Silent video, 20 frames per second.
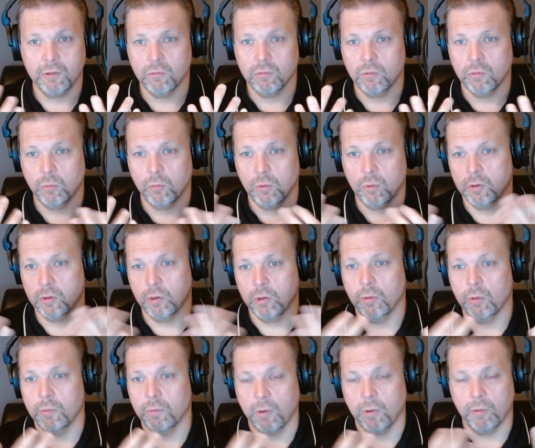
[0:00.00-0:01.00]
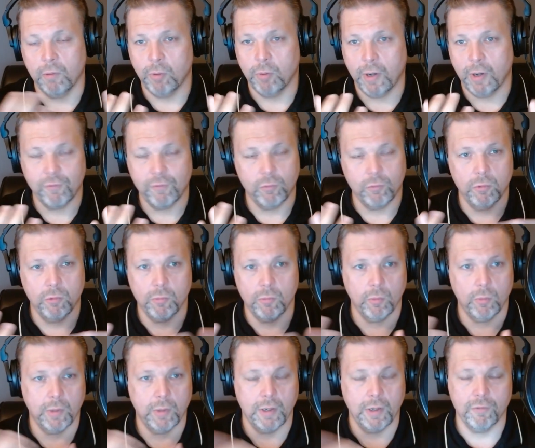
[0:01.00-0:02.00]
So, or, a private room or
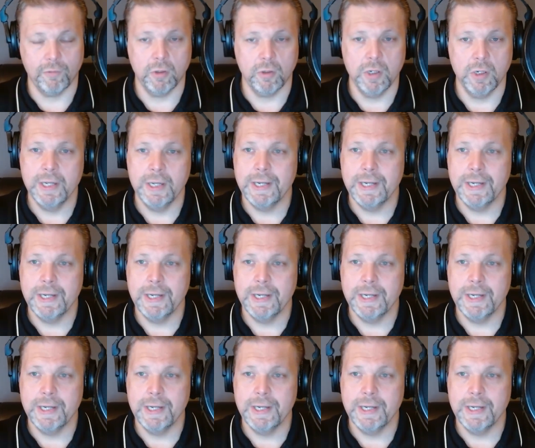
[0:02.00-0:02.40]
whatever.